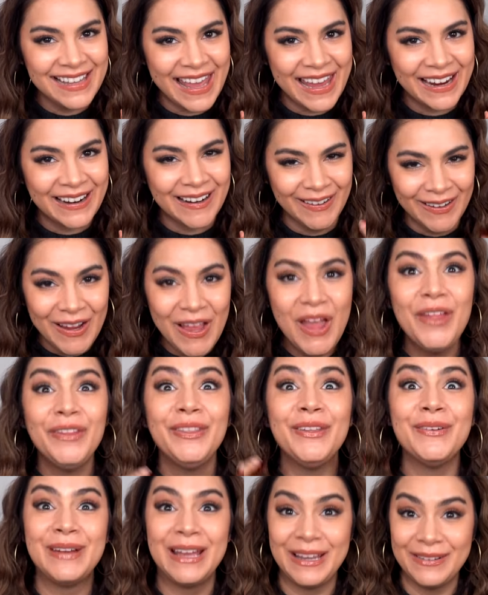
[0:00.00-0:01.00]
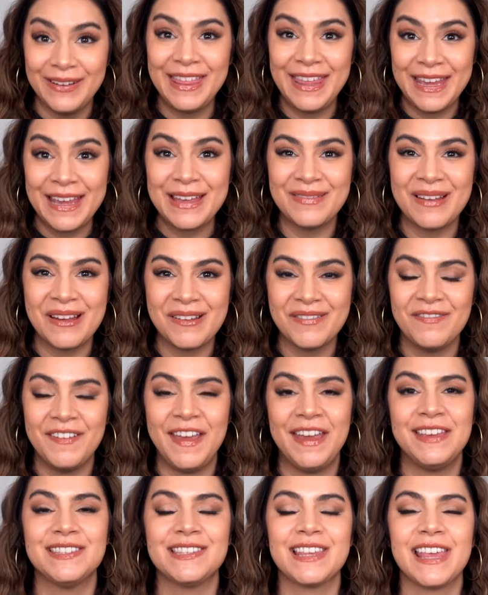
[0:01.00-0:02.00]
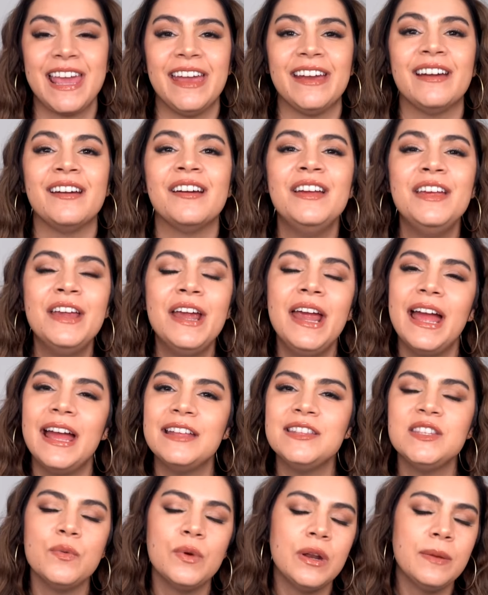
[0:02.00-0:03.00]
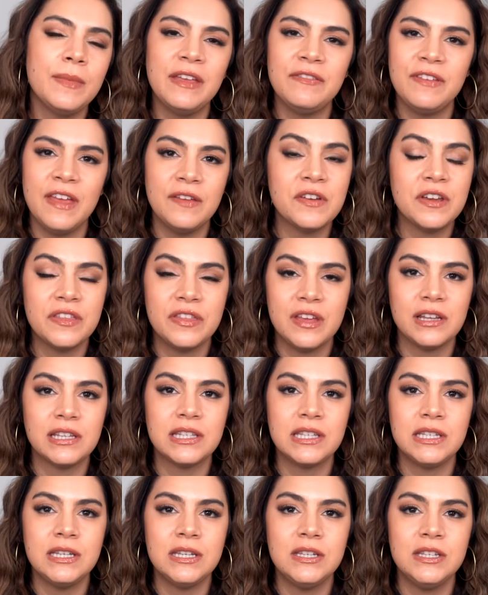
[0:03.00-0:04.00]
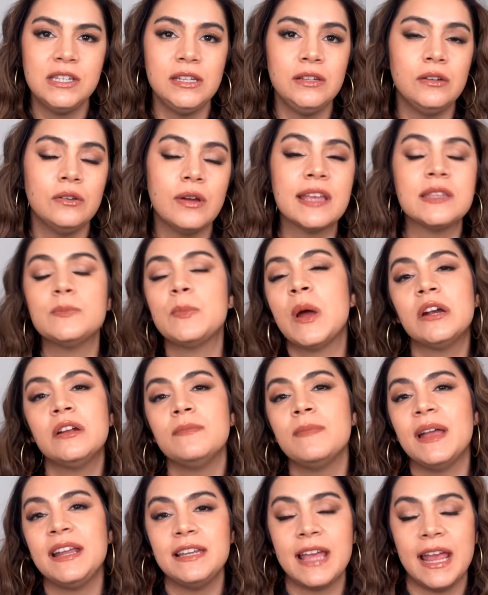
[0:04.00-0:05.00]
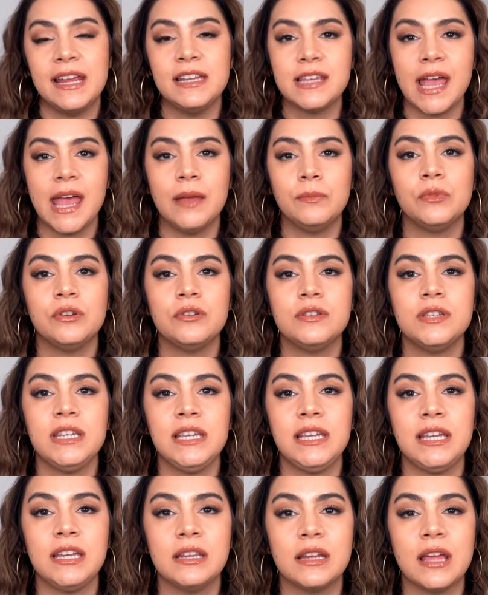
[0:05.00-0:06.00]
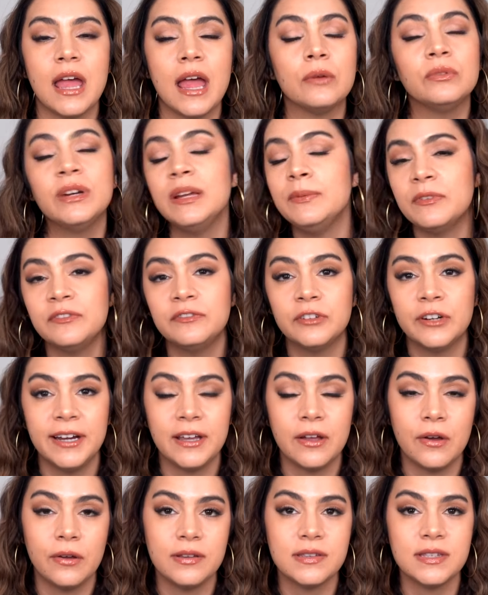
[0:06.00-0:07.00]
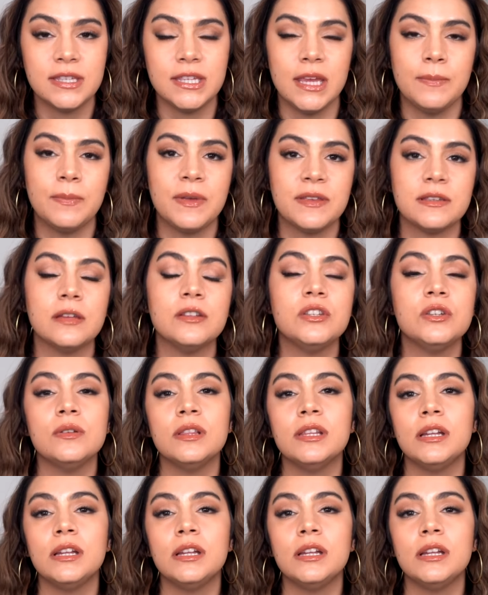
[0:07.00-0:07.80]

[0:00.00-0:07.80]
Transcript: care the way we think about face care. And so, one of my favorite things to do as part of my nighttime routine, uh, right before I go to sleep, is I'll do a